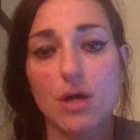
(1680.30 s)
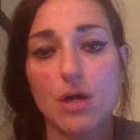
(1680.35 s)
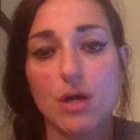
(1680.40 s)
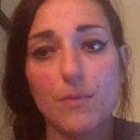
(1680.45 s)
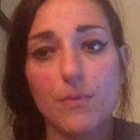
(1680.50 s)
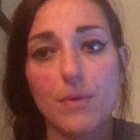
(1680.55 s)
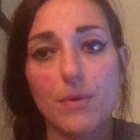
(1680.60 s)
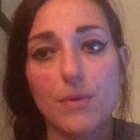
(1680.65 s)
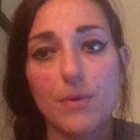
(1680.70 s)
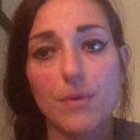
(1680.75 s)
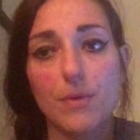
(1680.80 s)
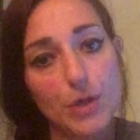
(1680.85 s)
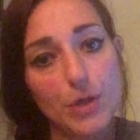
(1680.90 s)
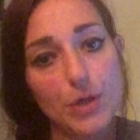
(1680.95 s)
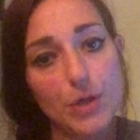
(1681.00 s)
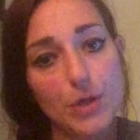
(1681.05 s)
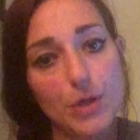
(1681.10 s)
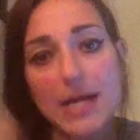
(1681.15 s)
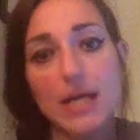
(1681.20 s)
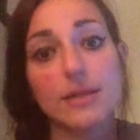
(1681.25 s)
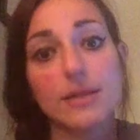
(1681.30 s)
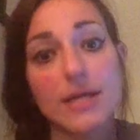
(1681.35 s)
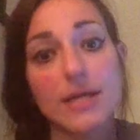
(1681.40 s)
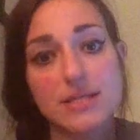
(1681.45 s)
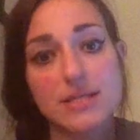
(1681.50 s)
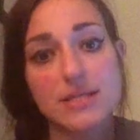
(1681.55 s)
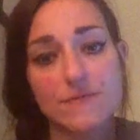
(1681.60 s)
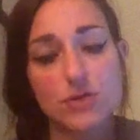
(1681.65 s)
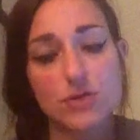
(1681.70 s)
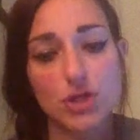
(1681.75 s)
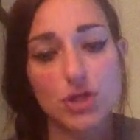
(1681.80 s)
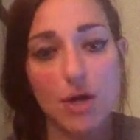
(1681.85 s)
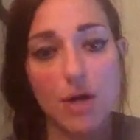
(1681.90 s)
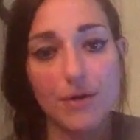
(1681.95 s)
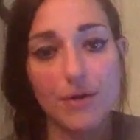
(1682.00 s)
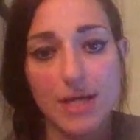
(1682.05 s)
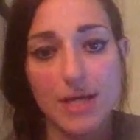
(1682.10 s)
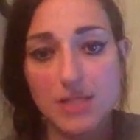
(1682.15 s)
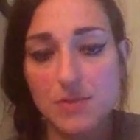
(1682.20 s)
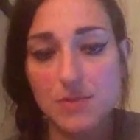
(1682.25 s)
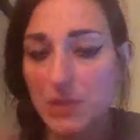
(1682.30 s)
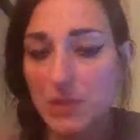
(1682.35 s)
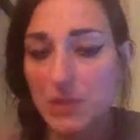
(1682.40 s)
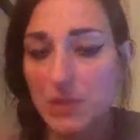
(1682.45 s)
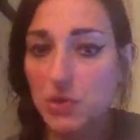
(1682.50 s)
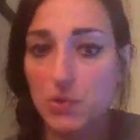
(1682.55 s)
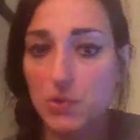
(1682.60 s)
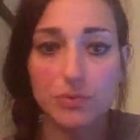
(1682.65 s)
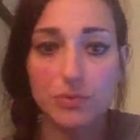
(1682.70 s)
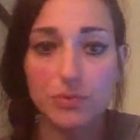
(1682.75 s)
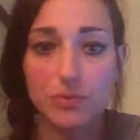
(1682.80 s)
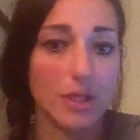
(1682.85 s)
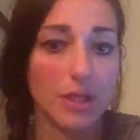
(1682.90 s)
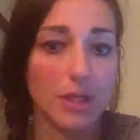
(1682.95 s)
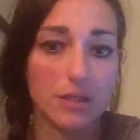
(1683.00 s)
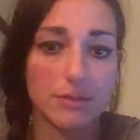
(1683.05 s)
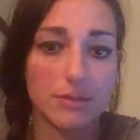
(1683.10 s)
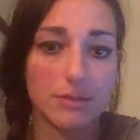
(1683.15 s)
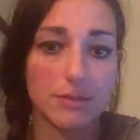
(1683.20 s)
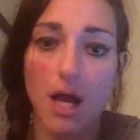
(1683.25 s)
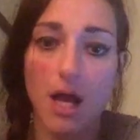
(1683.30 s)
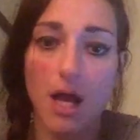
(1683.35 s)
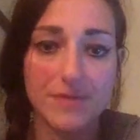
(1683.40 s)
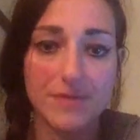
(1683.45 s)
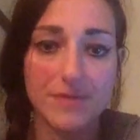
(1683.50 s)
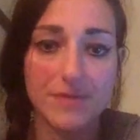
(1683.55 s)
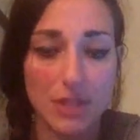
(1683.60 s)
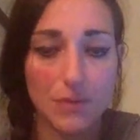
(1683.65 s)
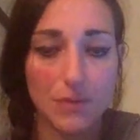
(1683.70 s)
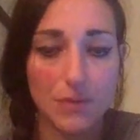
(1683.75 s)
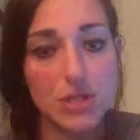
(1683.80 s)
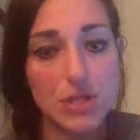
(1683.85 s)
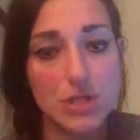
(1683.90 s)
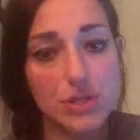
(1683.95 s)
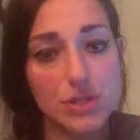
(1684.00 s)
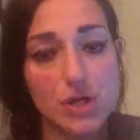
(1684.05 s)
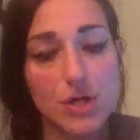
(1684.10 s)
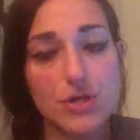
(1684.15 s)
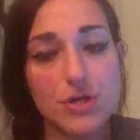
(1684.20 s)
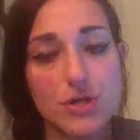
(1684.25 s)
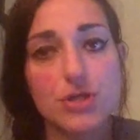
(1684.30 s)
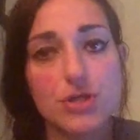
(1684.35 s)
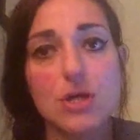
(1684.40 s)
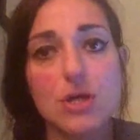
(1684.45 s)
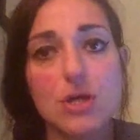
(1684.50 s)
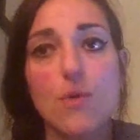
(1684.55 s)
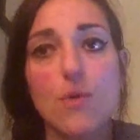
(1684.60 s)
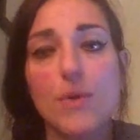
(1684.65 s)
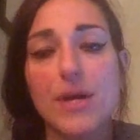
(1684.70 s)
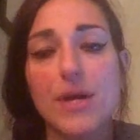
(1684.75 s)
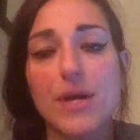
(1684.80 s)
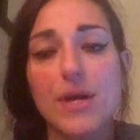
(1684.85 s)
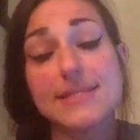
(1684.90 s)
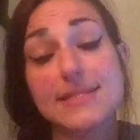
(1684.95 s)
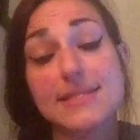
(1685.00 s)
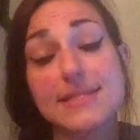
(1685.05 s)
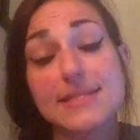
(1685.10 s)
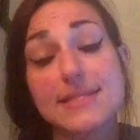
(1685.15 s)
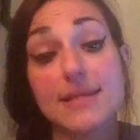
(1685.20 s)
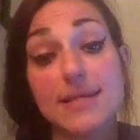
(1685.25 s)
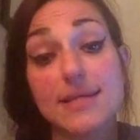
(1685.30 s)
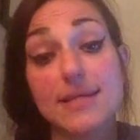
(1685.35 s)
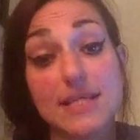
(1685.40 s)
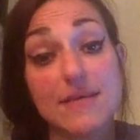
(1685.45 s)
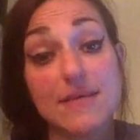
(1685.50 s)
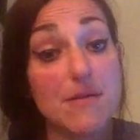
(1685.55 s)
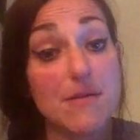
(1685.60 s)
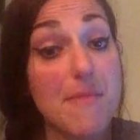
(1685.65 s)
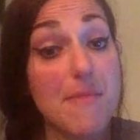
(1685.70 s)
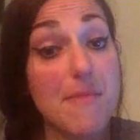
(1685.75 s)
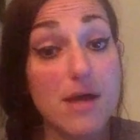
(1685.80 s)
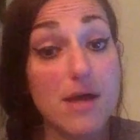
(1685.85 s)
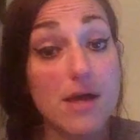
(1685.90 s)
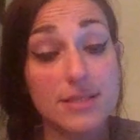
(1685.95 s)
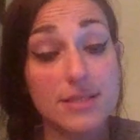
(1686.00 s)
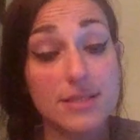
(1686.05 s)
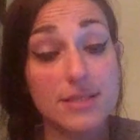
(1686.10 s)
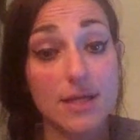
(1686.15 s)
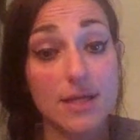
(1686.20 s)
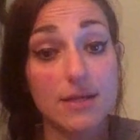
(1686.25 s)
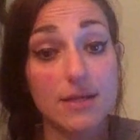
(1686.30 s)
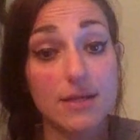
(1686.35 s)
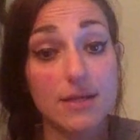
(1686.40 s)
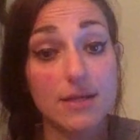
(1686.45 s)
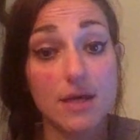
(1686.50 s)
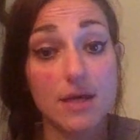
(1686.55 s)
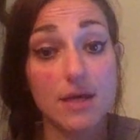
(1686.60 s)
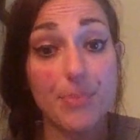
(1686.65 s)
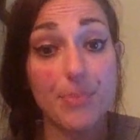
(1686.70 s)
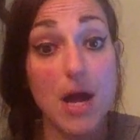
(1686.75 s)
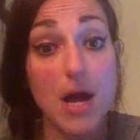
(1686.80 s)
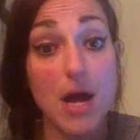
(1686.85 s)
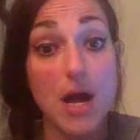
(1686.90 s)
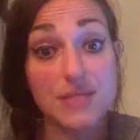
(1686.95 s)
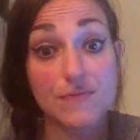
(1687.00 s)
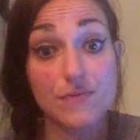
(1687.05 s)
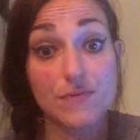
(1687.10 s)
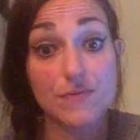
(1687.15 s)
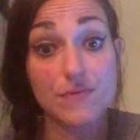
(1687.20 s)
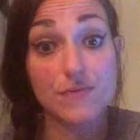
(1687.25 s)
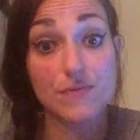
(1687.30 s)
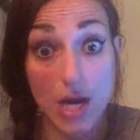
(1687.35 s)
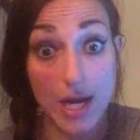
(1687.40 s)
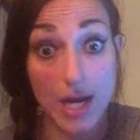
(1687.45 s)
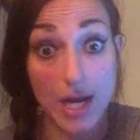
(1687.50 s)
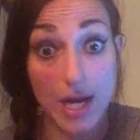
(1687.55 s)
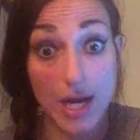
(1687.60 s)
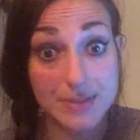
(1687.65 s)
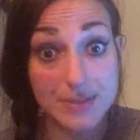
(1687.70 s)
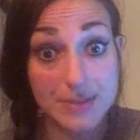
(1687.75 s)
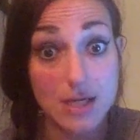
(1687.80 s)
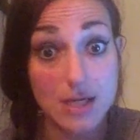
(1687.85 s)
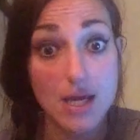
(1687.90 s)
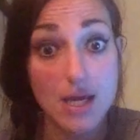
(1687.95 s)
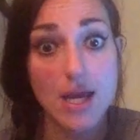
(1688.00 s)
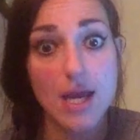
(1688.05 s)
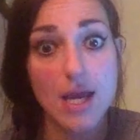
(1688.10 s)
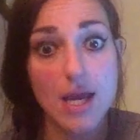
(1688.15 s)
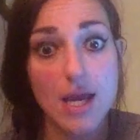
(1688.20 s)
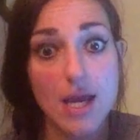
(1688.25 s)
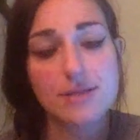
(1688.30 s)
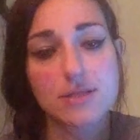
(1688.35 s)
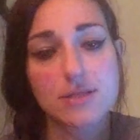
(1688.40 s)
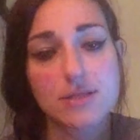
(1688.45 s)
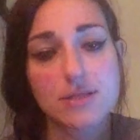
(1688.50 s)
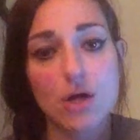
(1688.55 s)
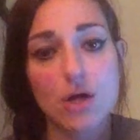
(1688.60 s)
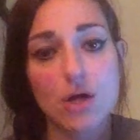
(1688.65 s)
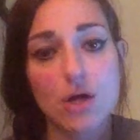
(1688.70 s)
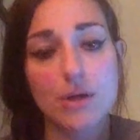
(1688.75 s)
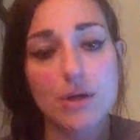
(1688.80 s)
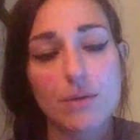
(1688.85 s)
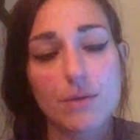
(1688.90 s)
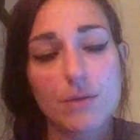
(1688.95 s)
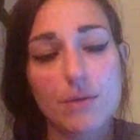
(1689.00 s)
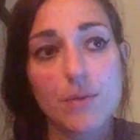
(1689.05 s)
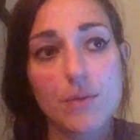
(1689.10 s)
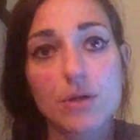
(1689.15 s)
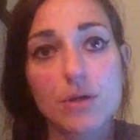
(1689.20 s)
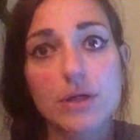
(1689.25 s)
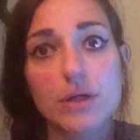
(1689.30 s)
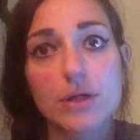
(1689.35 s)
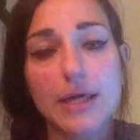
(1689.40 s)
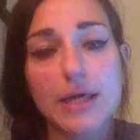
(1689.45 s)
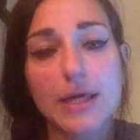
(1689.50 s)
we usually make a list of charities. We do, like, obviously research. We had seen that Stephen Amell did the Pause for Stripes. We're looking at